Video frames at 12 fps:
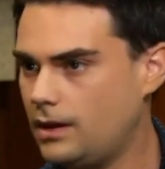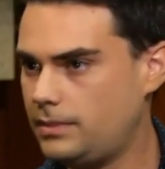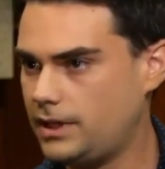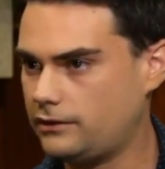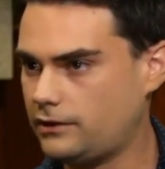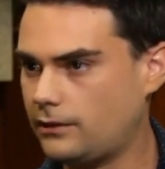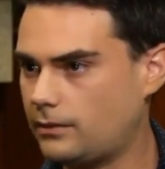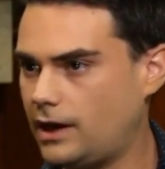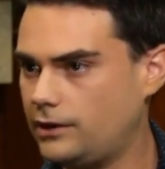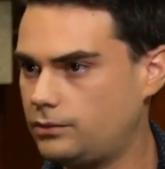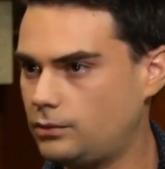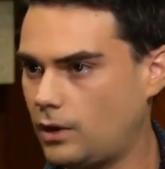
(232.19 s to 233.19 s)
because
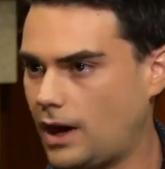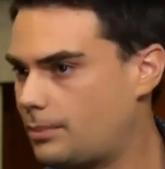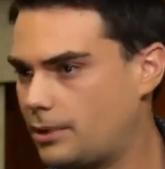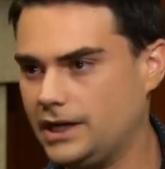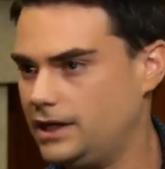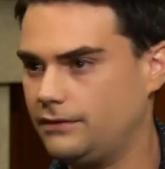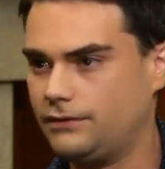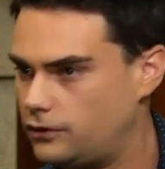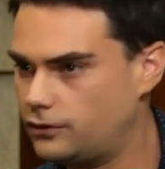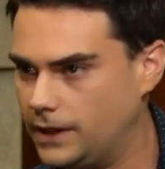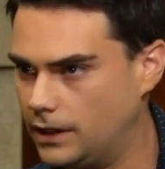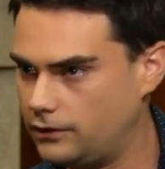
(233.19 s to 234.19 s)
otherwise we're operating in
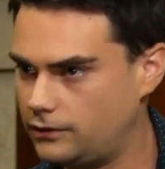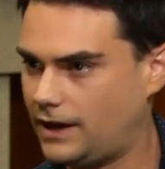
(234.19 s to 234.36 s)
different spheres.